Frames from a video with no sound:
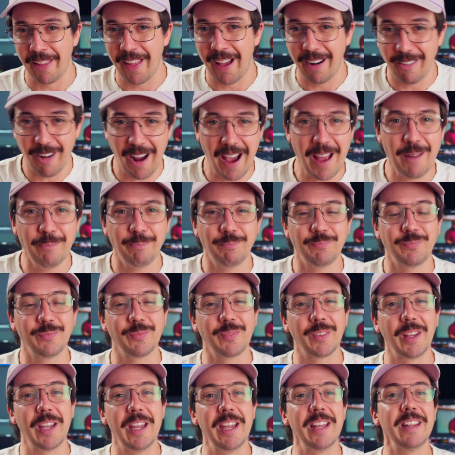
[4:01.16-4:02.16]
that, right?
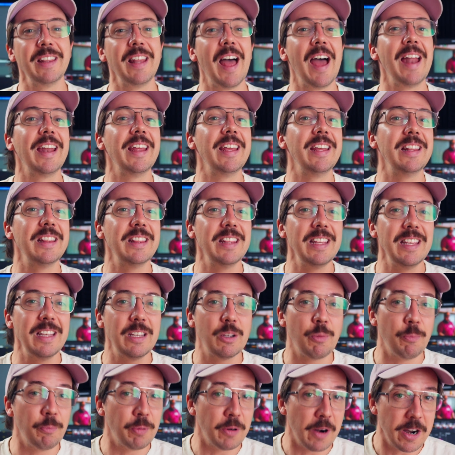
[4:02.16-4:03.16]
In the
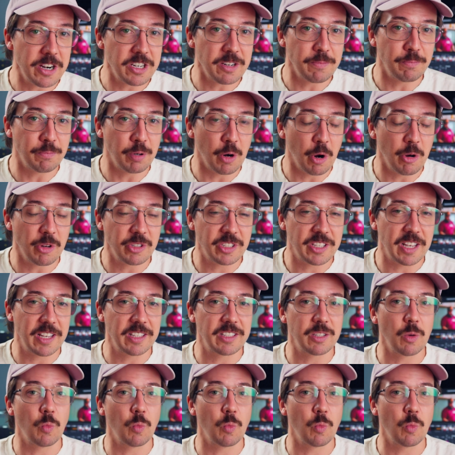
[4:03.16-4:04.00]
compression process,